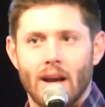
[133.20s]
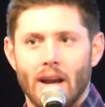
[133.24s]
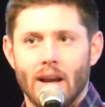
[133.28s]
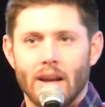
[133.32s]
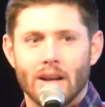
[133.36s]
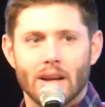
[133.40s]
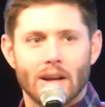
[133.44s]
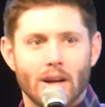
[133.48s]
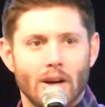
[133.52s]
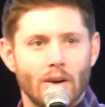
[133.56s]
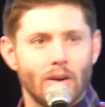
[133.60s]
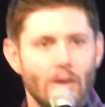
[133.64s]

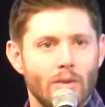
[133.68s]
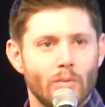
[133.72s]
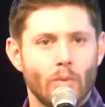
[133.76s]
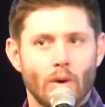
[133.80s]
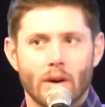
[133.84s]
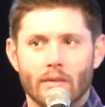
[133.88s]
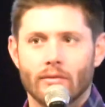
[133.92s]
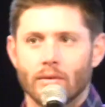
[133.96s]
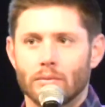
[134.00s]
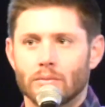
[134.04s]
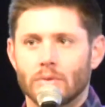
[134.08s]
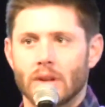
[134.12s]
You know, and
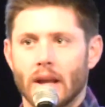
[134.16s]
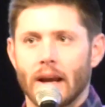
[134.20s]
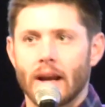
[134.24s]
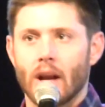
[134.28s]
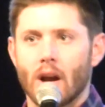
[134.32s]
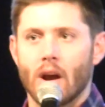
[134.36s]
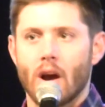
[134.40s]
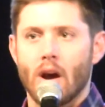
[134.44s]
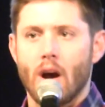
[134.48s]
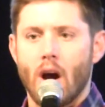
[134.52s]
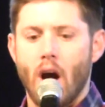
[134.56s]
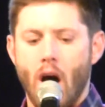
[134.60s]
one of them's
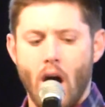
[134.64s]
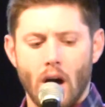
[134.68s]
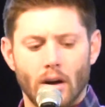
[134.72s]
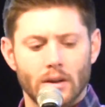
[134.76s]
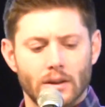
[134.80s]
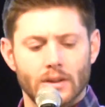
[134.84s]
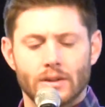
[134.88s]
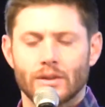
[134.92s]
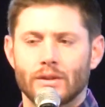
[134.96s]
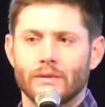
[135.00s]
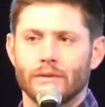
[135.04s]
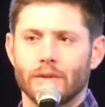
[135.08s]
like,
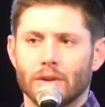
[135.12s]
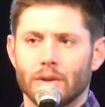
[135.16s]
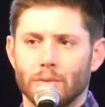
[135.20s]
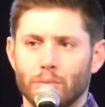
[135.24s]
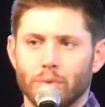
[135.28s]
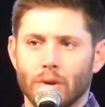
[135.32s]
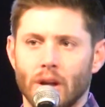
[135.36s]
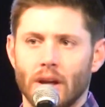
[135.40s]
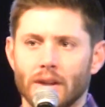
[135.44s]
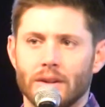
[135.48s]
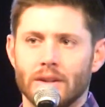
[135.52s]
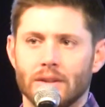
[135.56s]
oh, it's for the
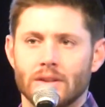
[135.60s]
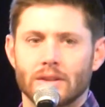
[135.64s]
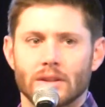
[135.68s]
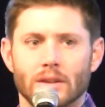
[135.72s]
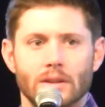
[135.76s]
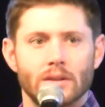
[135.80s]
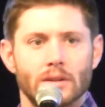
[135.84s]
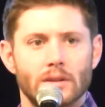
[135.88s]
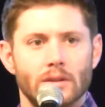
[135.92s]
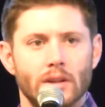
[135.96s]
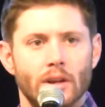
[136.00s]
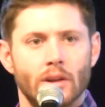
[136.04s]
blood that's
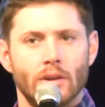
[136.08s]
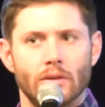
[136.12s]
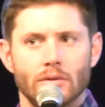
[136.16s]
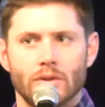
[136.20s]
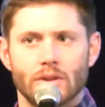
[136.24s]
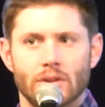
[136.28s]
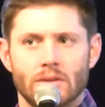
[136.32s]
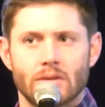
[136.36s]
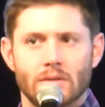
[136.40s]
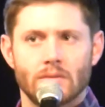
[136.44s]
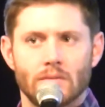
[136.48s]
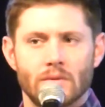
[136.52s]
gonna, you know,
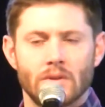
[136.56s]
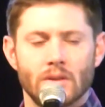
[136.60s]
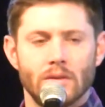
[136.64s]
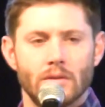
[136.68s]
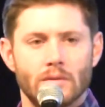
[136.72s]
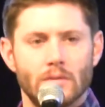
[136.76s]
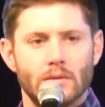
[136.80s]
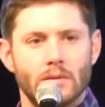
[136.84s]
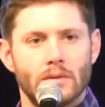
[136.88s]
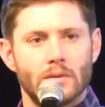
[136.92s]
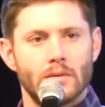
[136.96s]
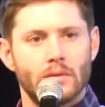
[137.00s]
just
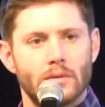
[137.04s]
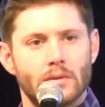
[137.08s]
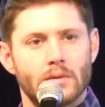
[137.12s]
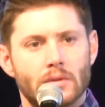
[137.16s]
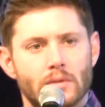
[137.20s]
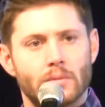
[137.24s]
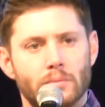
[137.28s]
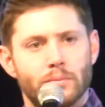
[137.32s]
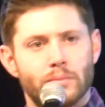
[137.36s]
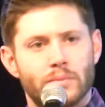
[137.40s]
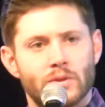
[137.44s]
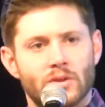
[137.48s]

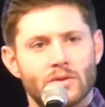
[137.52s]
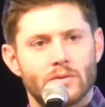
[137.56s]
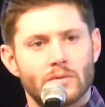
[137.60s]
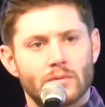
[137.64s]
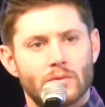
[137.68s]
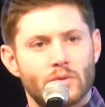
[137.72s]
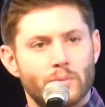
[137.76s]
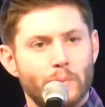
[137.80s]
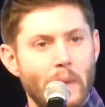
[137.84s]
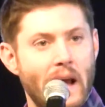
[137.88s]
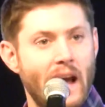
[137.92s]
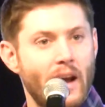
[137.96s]

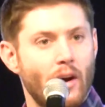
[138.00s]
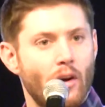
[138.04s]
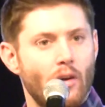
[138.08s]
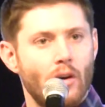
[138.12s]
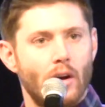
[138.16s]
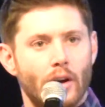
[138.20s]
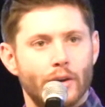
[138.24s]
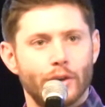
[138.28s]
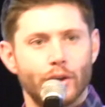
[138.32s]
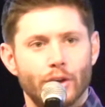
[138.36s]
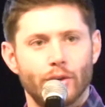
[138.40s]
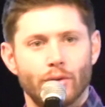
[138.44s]
spatter
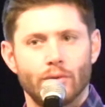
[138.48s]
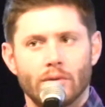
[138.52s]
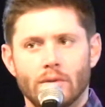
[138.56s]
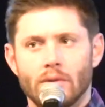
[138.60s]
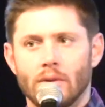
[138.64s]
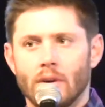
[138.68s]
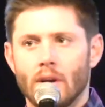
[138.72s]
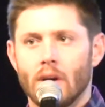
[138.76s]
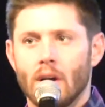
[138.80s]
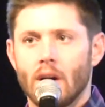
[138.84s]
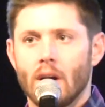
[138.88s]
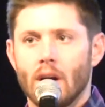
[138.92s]
on you.
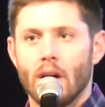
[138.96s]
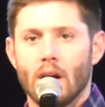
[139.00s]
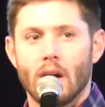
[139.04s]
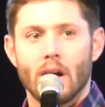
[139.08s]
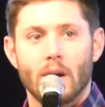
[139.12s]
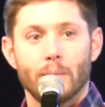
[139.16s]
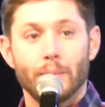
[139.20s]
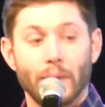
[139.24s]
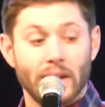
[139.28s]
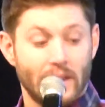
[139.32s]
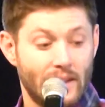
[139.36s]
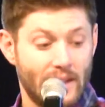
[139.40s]

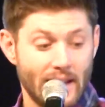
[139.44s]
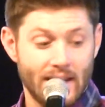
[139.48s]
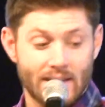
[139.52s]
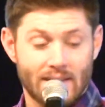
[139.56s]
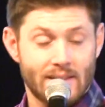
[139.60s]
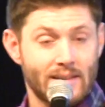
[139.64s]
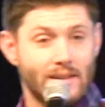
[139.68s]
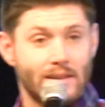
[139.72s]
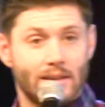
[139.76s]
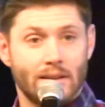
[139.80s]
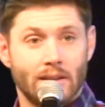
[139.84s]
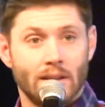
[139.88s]
I'm like,
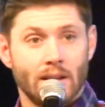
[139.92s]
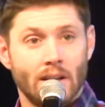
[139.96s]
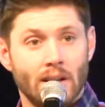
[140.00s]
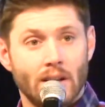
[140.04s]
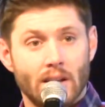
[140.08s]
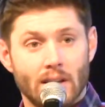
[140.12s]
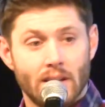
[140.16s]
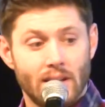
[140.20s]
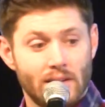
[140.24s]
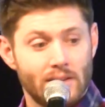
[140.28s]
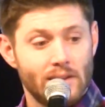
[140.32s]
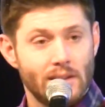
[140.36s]

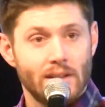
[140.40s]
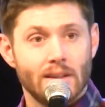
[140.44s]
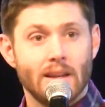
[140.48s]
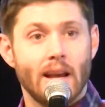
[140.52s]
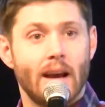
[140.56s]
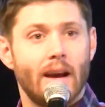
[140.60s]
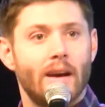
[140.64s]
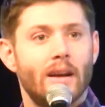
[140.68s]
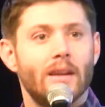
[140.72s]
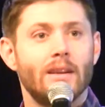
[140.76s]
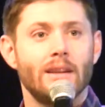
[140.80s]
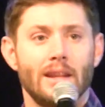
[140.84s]

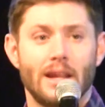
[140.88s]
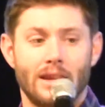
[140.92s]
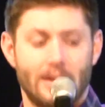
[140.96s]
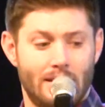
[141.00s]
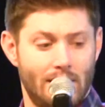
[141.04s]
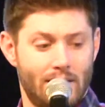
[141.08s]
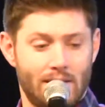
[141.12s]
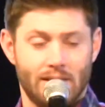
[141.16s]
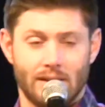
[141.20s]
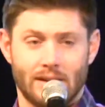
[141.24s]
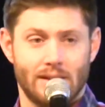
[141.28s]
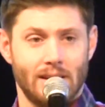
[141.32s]

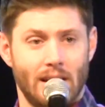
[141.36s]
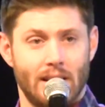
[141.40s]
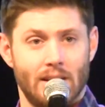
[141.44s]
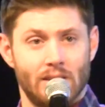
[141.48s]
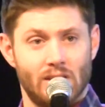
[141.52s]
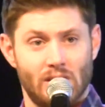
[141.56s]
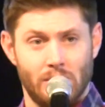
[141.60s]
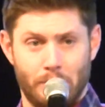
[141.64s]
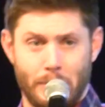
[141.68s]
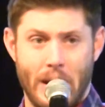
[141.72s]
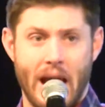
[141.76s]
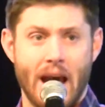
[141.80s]
this is not a
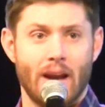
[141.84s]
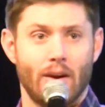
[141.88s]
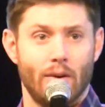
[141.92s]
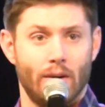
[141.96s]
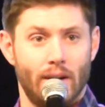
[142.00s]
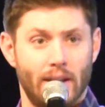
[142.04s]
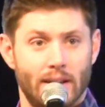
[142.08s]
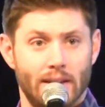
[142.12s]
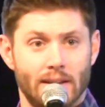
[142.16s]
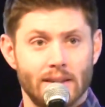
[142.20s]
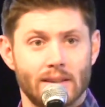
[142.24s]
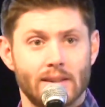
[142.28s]

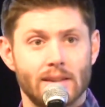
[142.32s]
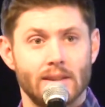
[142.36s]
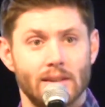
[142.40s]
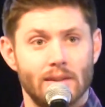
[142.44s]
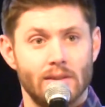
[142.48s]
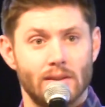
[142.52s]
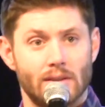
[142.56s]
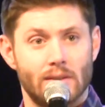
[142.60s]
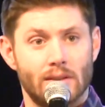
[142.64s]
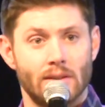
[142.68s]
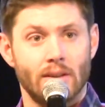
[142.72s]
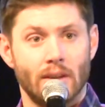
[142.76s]
spattering. This
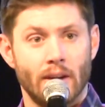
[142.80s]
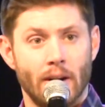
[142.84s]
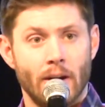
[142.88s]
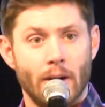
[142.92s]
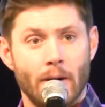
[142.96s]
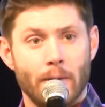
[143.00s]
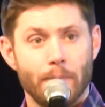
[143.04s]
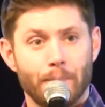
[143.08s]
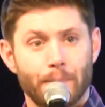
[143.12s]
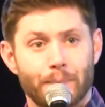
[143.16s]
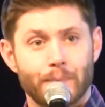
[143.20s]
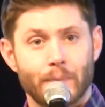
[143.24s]
is
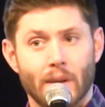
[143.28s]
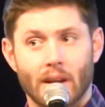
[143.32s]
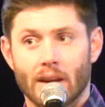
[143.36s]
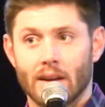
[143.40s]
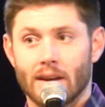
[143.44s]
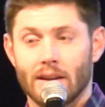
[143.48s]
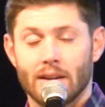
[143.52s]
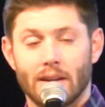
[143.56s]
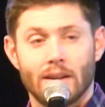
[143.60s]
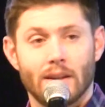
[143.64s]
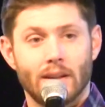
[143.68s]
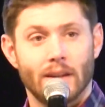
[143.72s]

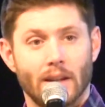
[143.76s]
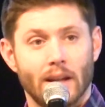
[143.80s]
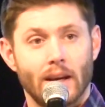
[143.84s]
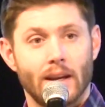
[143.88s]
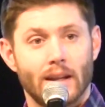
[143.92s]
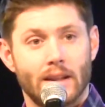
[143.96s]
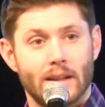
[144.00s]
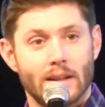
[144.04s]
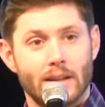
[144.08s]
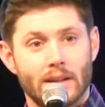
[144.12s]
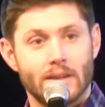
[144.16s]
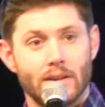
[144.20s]

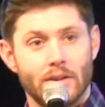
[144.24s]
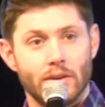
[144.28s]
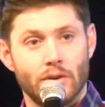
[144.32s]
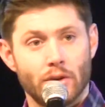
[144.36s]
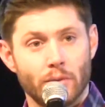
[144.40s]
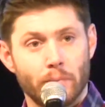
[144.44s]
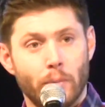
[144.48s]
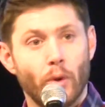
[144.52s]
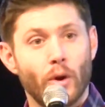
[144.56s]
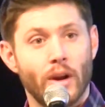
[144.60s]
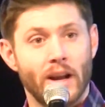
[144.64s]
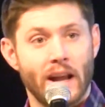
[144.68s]
like
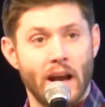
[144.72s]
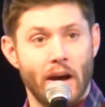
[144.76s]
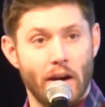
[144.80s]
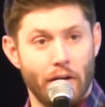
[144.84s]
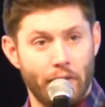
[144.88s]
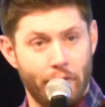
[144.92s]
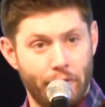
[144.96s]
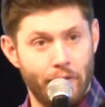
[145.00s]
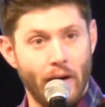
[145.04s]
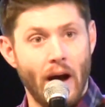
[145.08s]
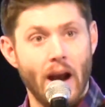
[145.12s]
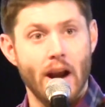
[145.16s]
you're putting out
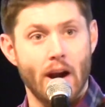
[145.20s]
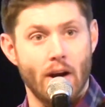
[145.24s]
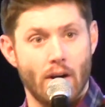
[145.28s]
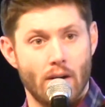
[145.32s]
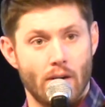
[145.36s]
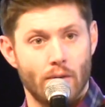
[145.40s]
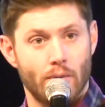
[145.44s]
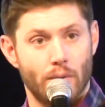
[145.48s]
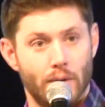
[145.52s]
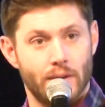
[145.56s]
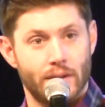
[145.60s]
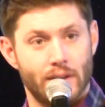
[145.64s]
a
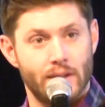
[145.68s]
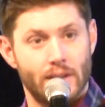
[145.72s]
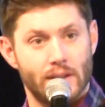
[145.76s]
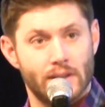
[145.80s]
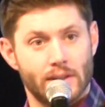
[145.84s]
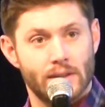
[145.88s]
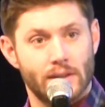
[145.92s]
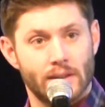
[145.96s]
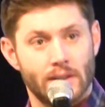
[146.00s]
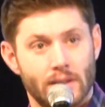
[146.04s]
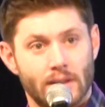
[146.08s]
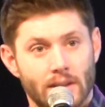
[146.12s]
fire with
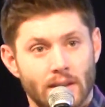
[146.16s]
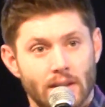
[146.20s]
this.